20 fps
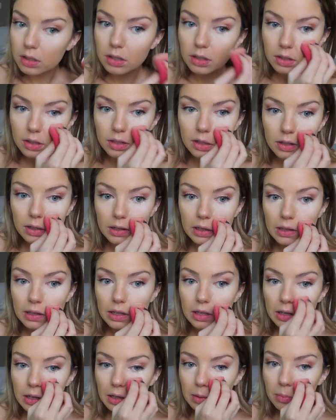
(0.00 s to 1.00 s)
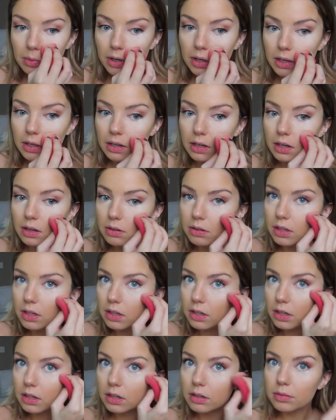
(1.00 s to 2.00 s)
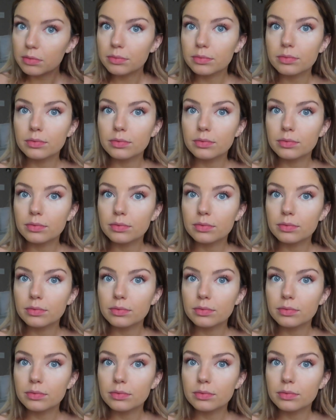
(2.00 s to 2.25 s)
And then again, I bring it down here.